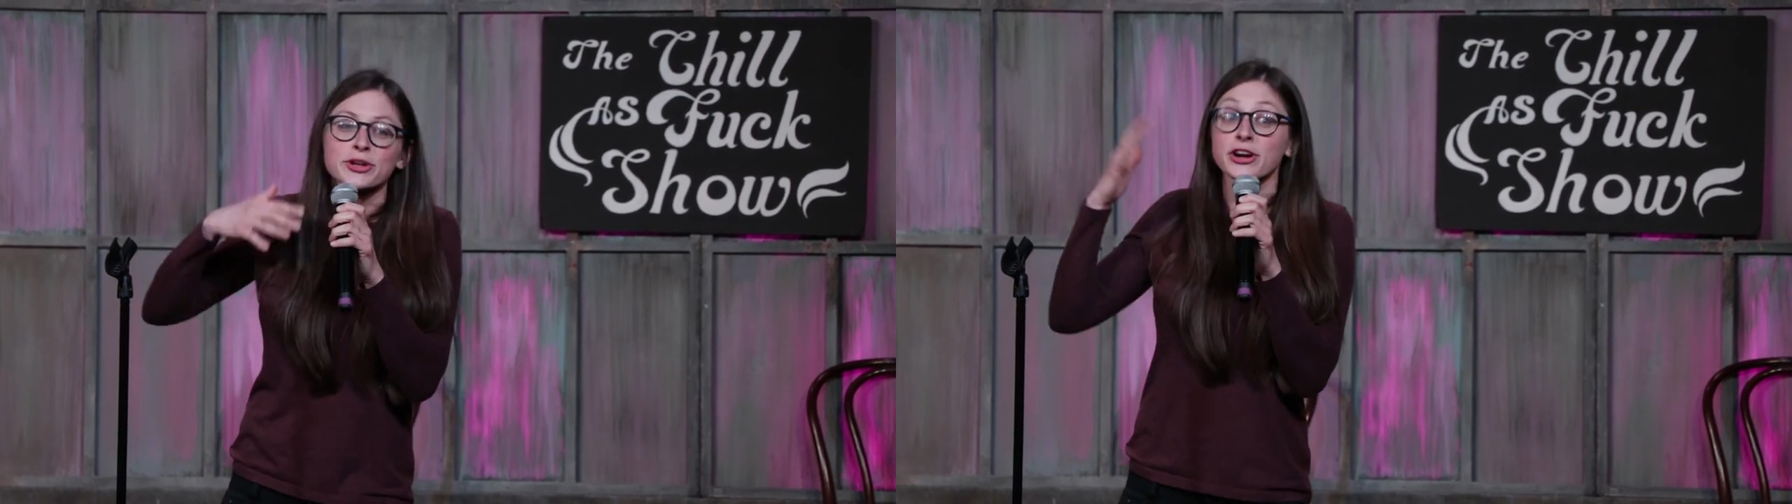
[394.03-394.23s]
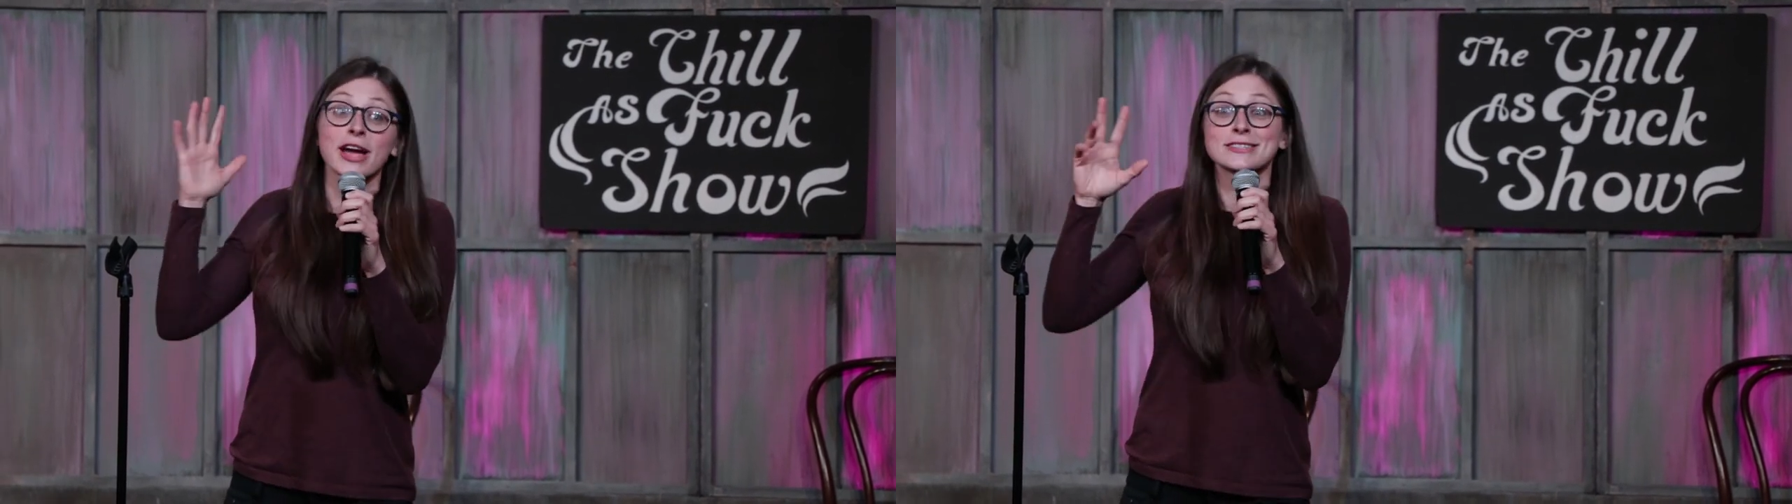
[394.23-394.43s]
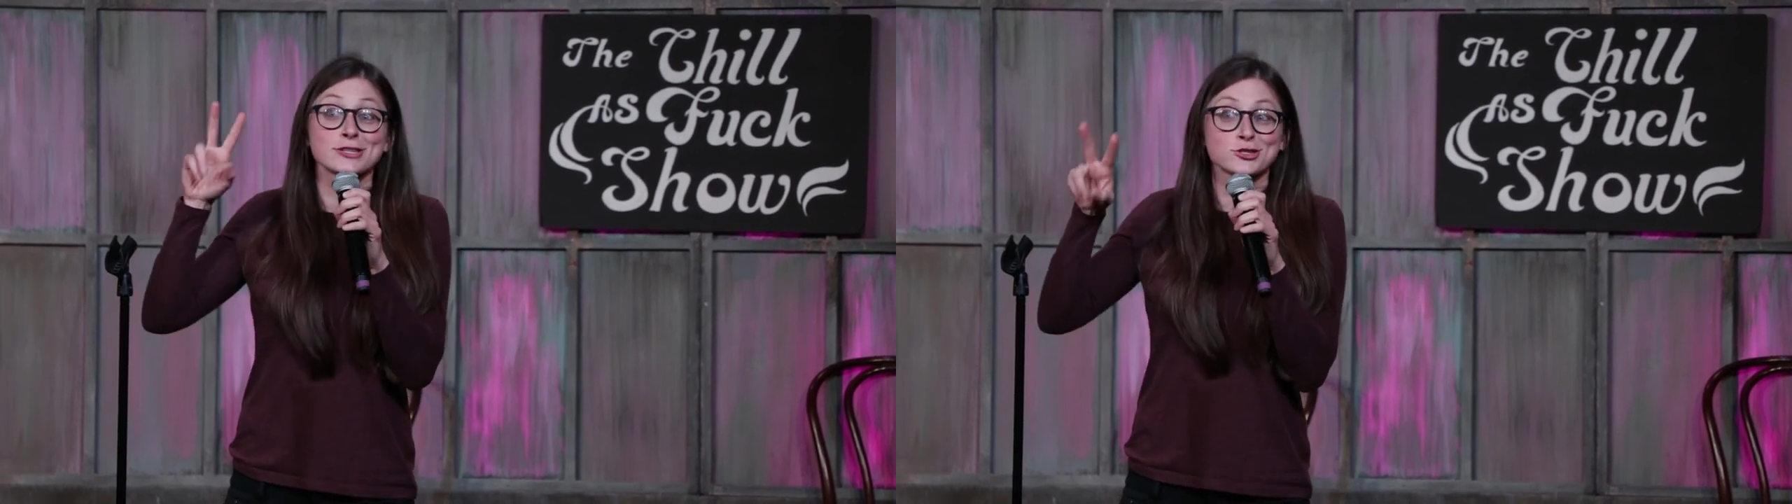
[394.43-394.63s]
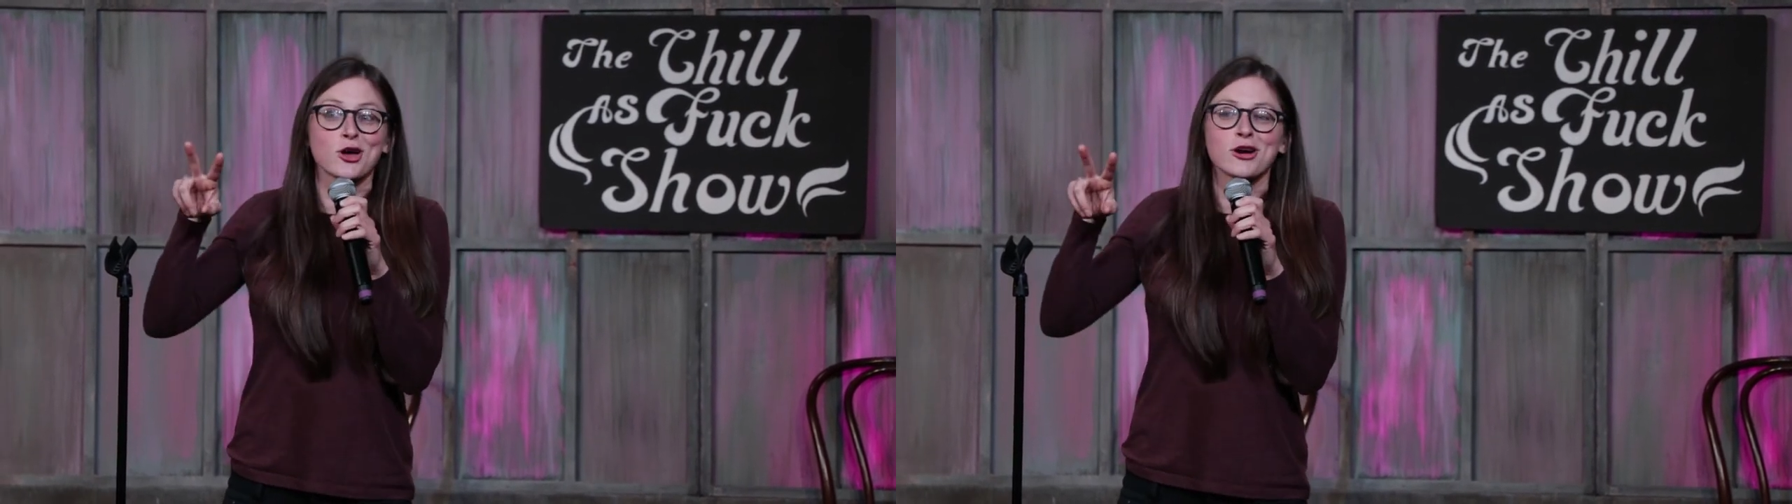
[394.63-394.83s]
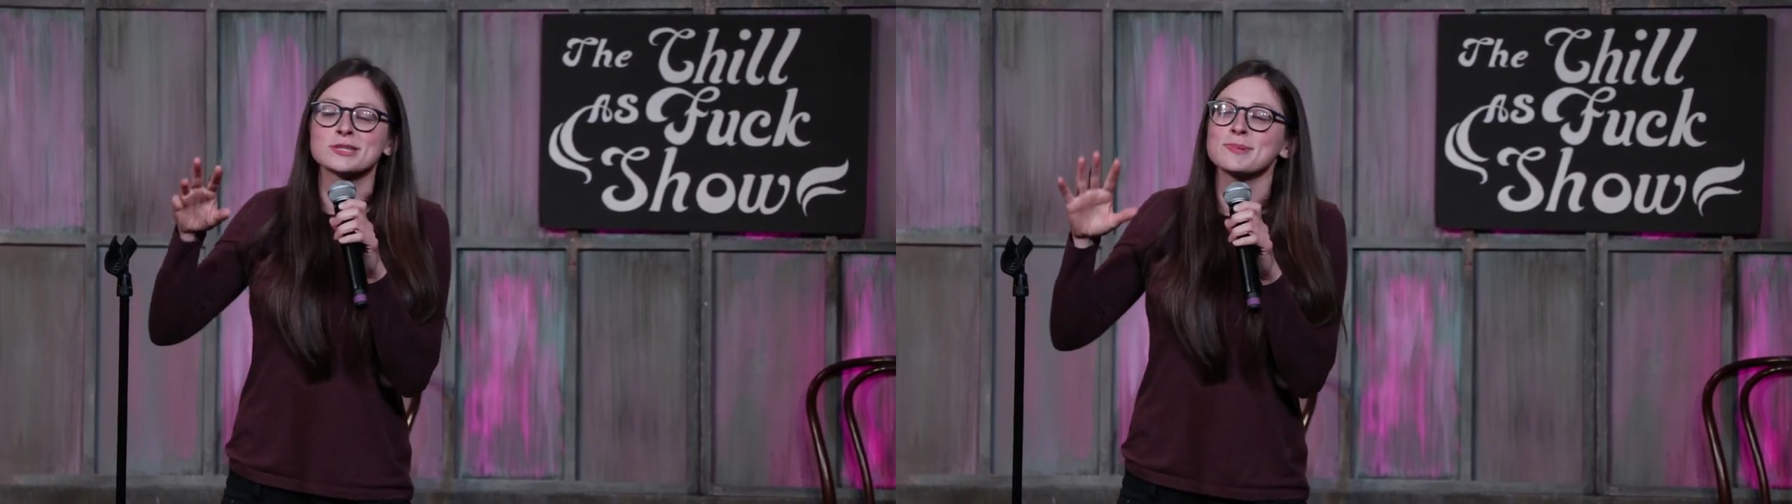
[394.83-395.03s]
and your guys'
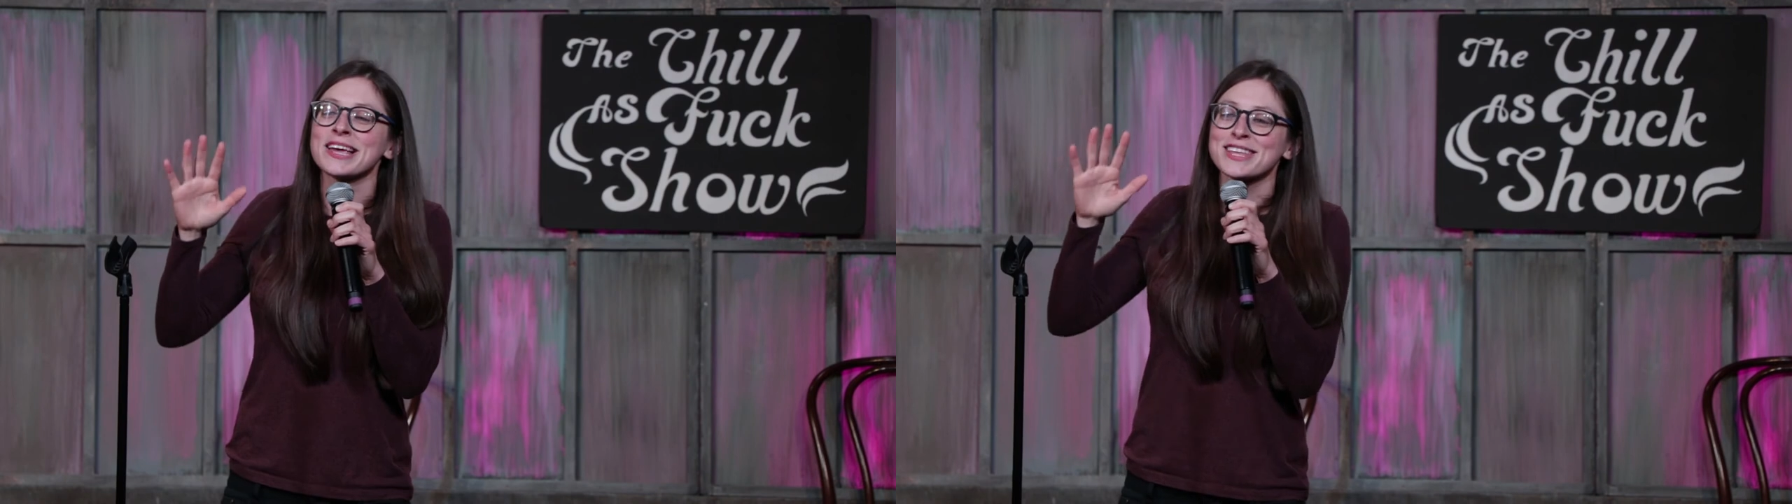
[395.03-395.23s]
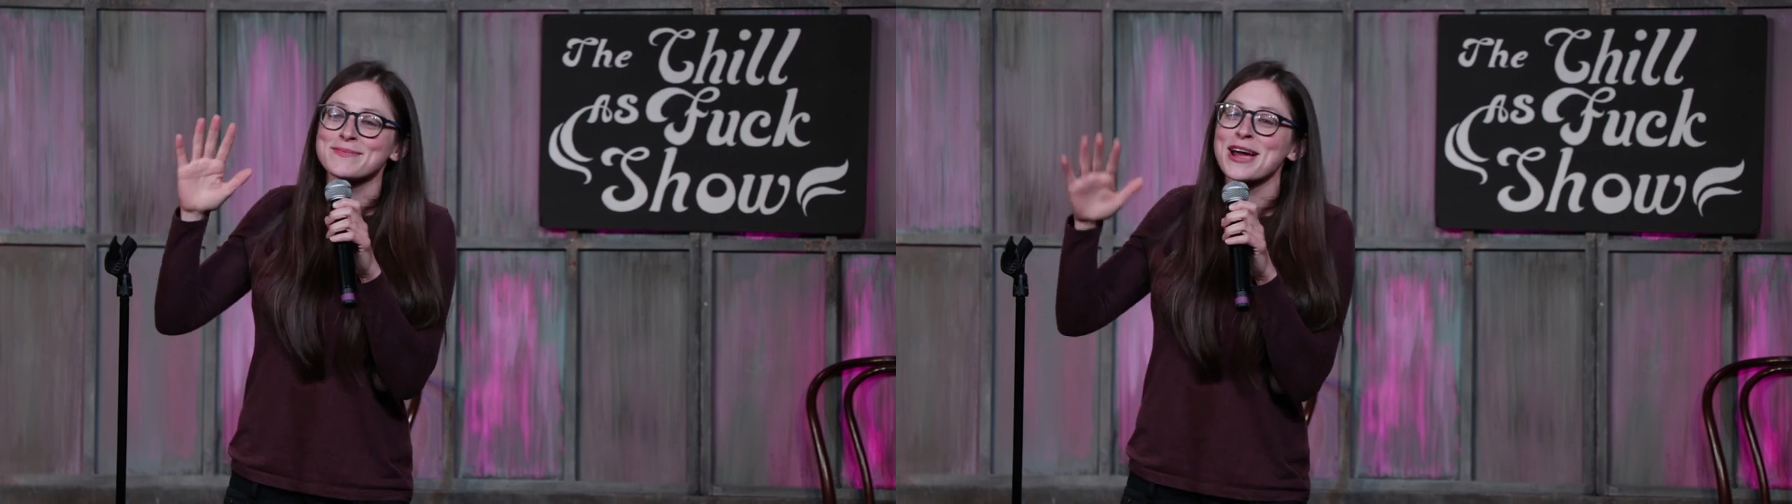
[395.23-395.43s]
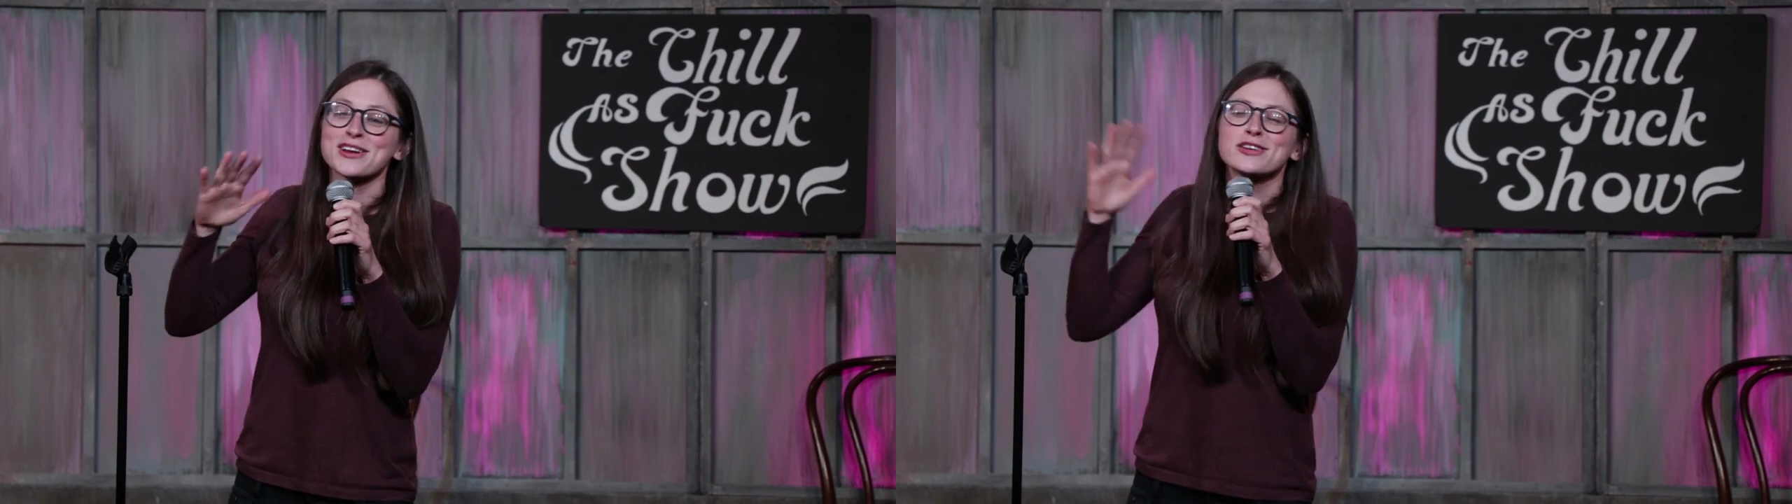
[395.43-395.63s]
song is playing in the background,